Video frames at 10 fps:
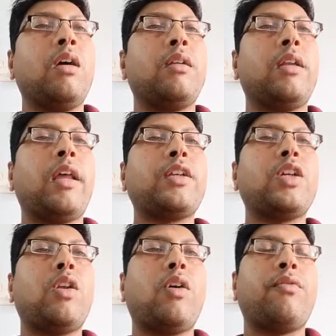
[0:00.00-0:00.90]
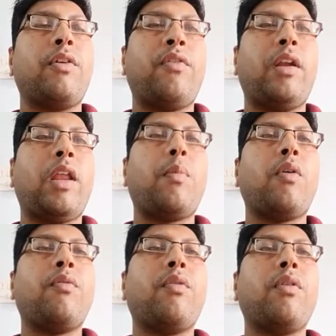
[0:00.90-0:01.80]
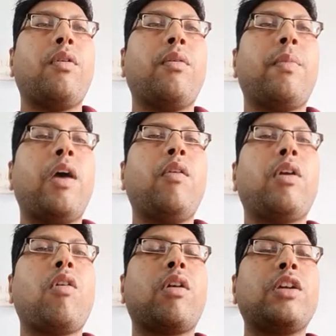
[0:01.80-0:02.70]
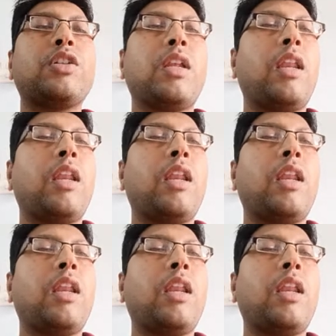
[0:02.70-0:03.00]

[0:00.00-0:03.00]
detection of different type of biorecognition